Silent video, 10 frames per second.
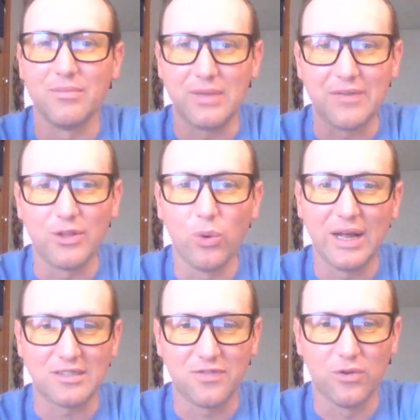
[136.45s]
even though
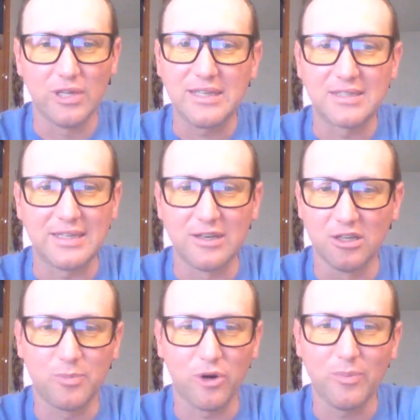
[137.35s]
that's fully
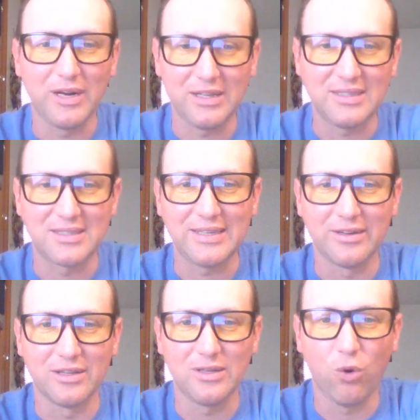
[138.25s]
sealed, permanently
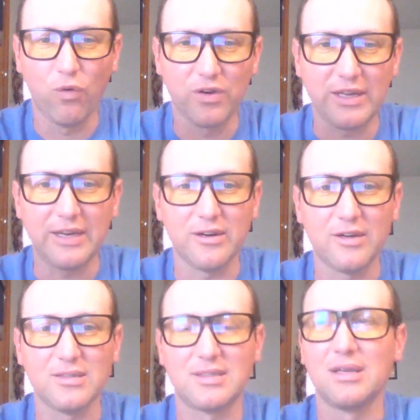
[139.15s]
sealed, over the
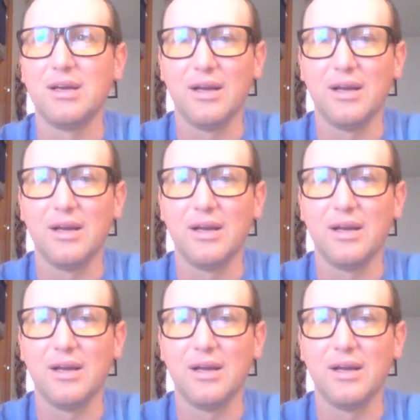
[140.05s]
years,